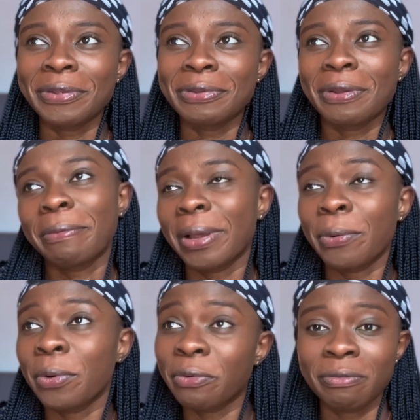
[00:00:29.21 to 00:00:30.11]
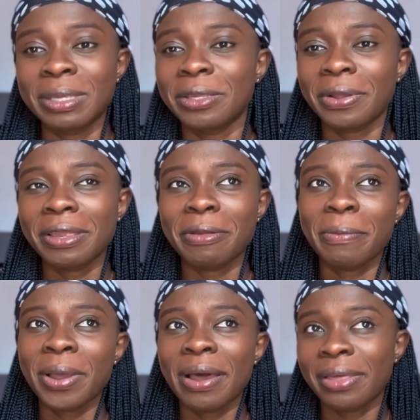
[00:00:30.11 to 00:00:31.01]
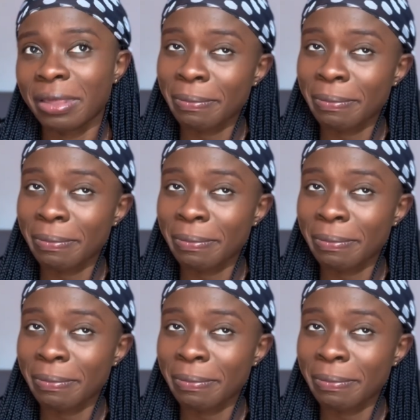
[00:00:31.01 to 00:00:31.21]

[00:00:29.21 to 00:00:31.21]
you know, about what we've been talking about,